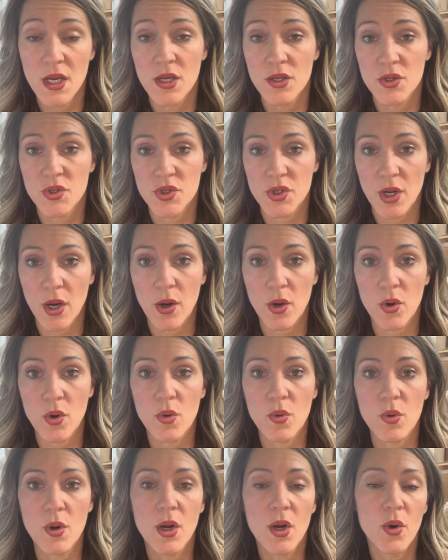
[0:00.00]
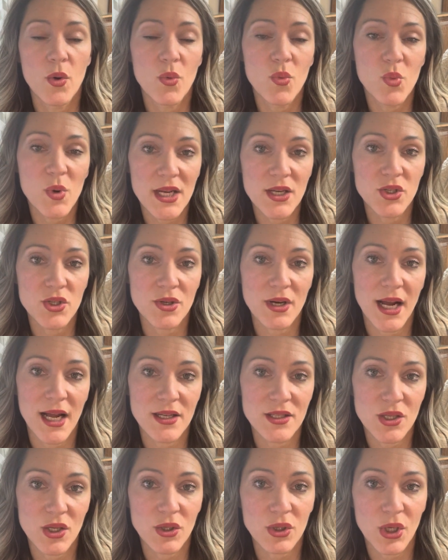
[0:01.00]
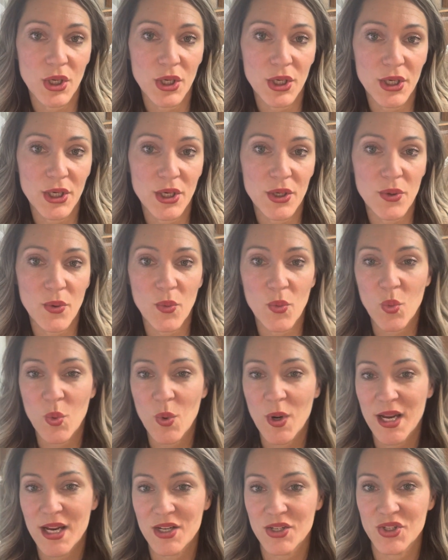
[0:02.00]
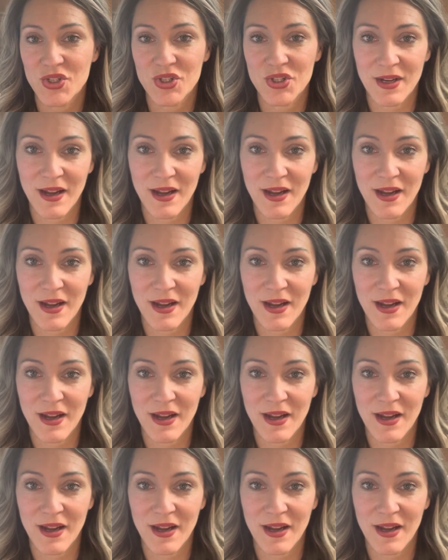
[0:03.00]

So we try to learn which